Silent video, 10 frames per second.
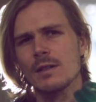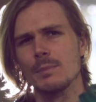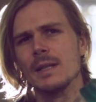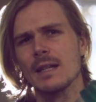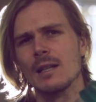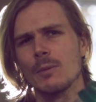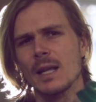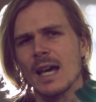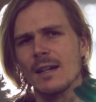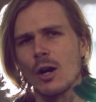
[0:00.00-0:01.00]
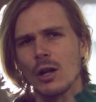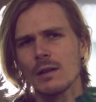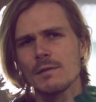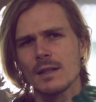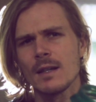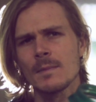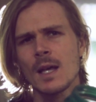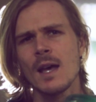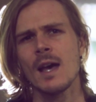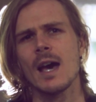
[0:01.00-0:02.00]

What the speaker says: This particular one had olives in it.